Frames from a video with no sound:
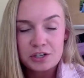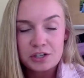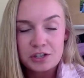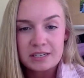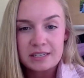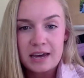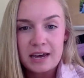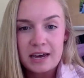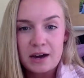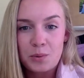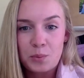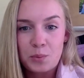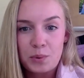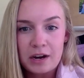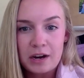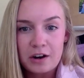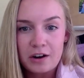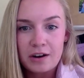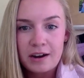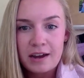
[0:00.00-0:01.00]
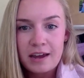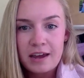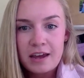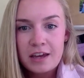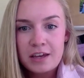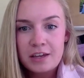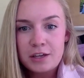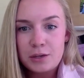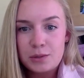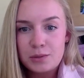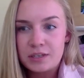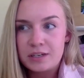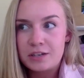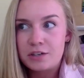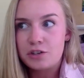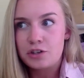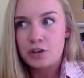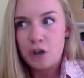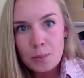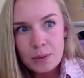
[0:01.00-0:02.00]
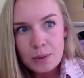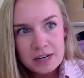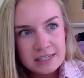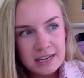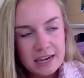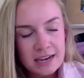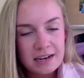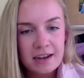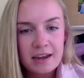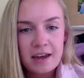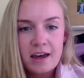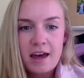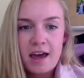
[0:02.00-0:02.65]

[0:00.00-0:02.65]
is that we're using genomic data